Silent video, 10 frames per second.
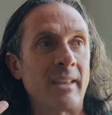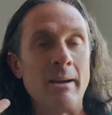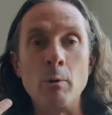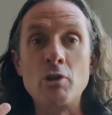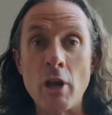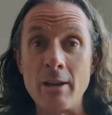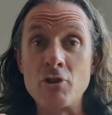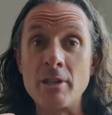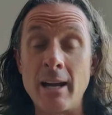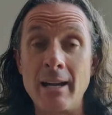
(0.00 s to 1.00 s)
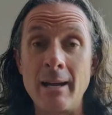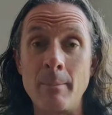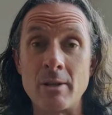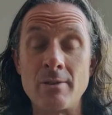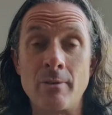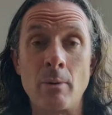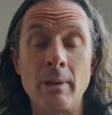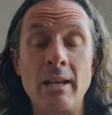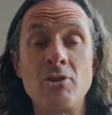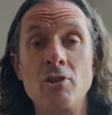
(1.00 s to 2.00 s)
would change the dynamics of our
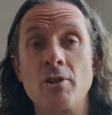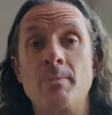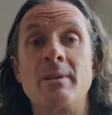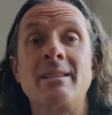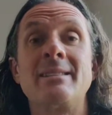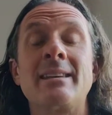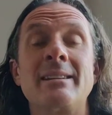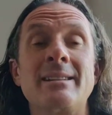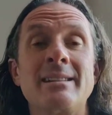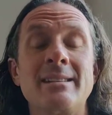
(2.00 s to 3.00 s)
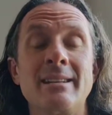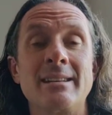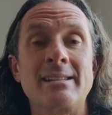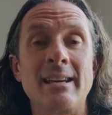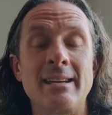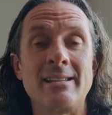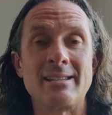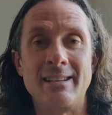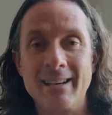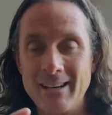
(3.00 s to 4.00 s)
relationship. And since that doesn't
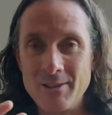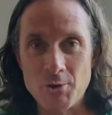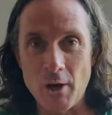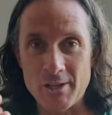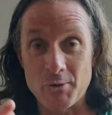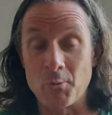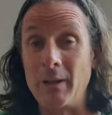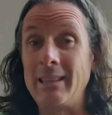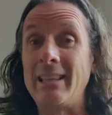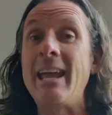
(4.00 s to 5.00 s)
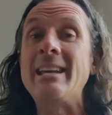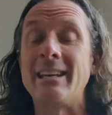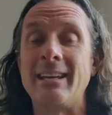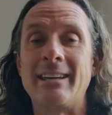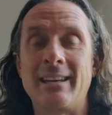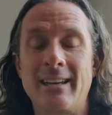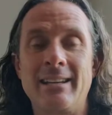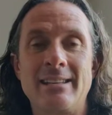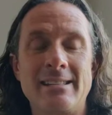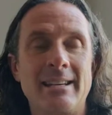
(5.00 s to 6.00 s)
exist, just relating can
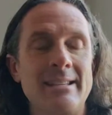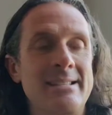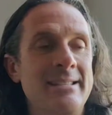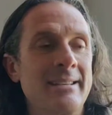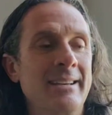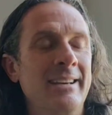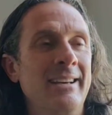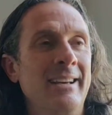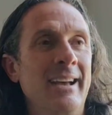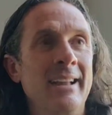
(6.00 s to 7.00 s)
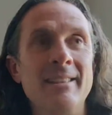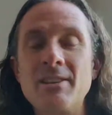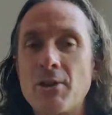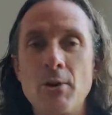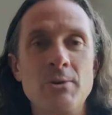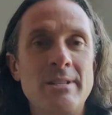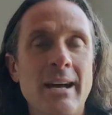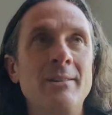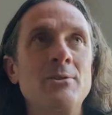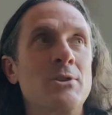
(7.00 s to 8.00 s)
exist. And this goes
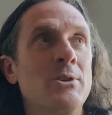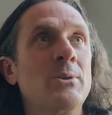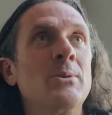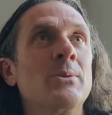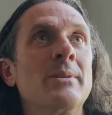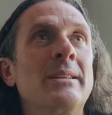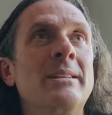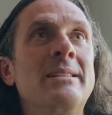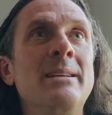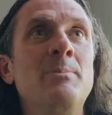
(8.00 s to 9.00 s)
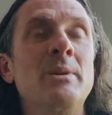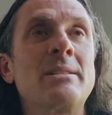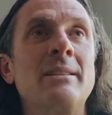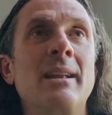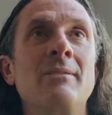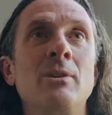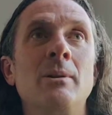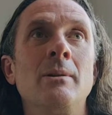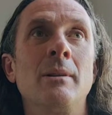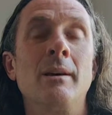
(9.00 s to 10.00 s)
down to the deepest
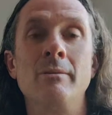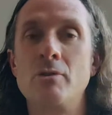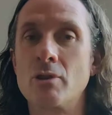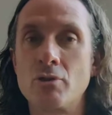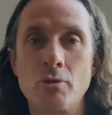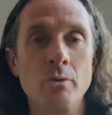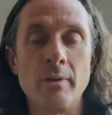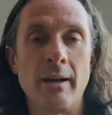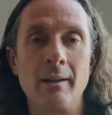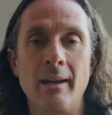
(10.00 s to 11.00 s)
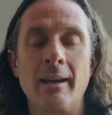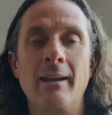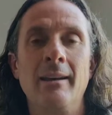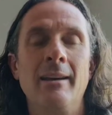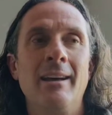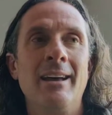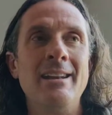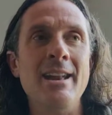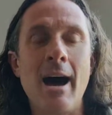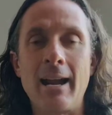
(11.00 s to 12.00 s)
level of just truth-telling
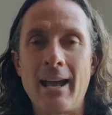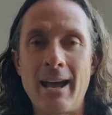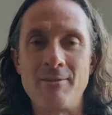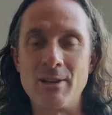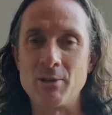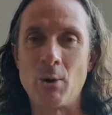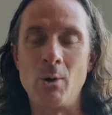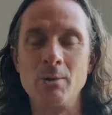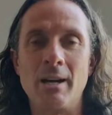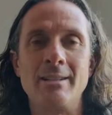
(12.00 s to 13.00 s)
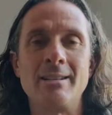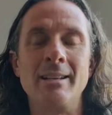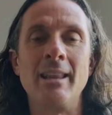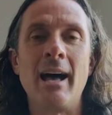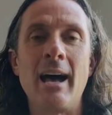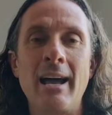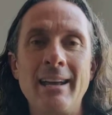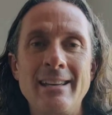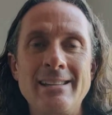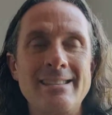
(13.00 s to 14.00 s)
and not having to hold on to
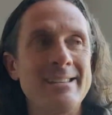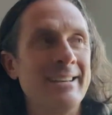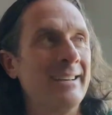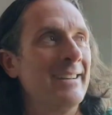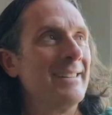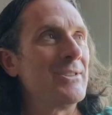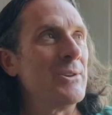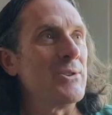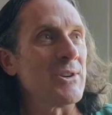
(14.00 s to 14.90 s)
lies, to